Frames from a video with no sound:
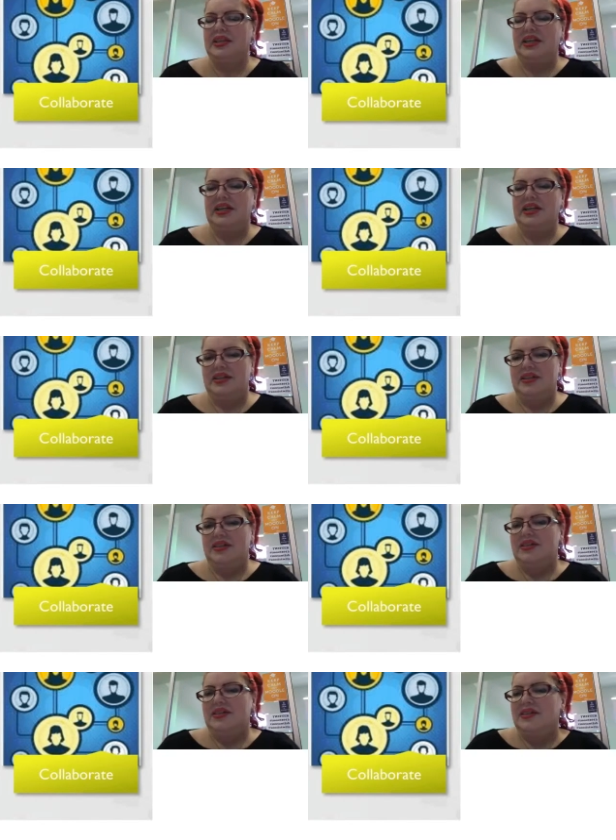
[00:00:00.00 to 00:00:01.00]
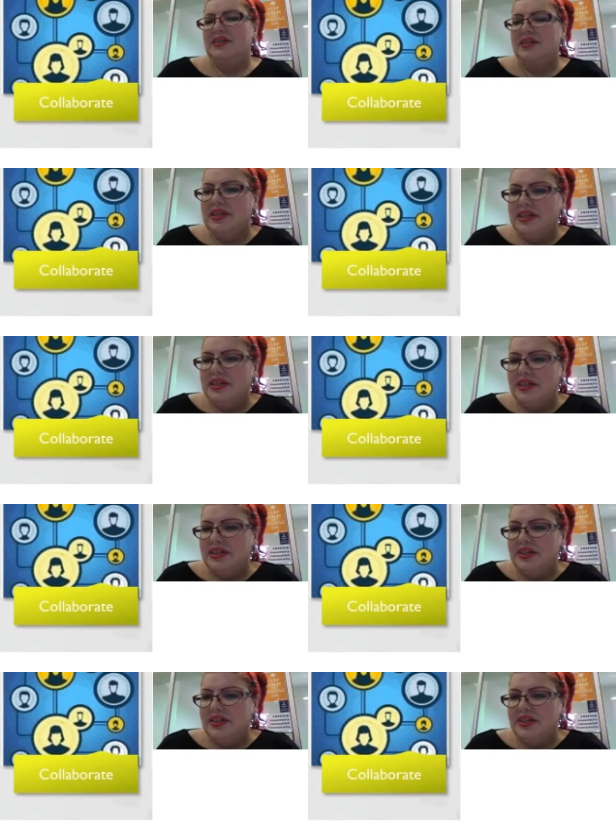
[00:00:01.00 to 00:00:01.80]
Moodle for Educators,